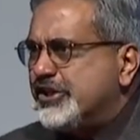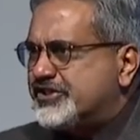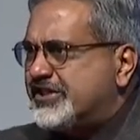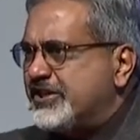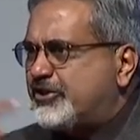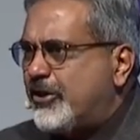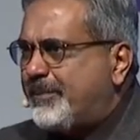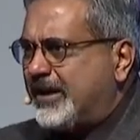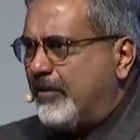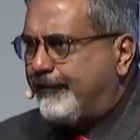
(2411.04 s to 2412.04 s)

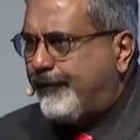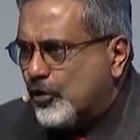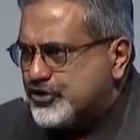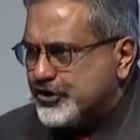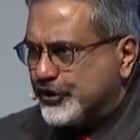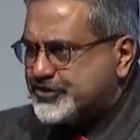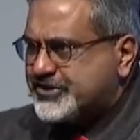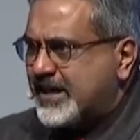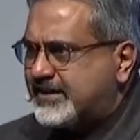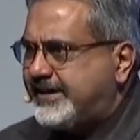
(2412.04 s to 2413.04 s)
centripetal force you're
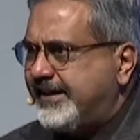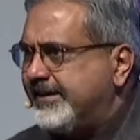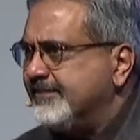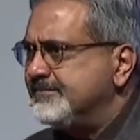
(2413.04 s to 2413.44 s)
sucked in.